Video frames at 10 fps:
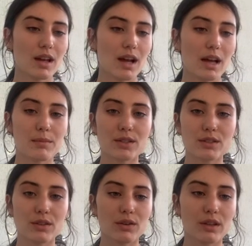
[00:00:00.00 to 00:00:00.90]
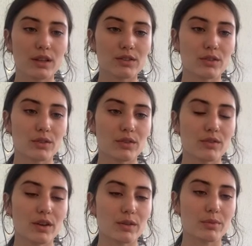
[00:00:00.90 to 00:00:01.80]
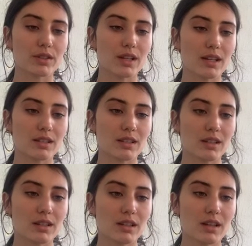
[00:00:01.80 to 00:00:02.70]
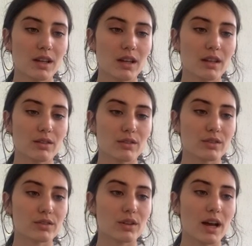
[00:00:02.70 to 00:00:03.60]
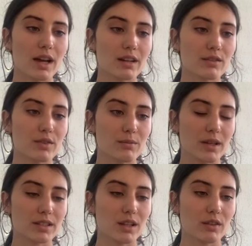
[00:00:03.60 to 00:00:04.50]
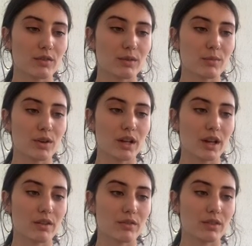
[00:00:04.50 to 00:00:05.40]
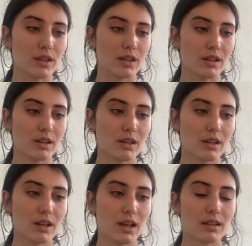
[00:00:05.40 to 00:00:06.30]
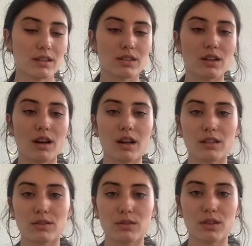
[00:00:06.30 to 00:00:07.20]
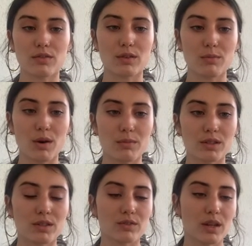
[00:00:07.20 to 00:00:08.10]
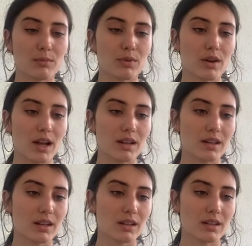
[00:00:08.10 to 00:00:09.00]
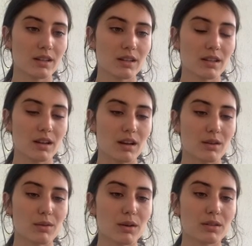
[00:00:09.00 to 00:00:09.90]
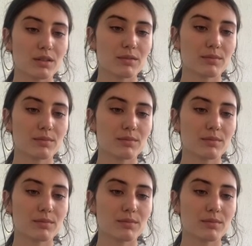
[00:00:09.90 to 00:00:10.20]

"I must know that truth very precisely in order to hide it from myself the more carefully, and this not at two different moments of temporality," unquote.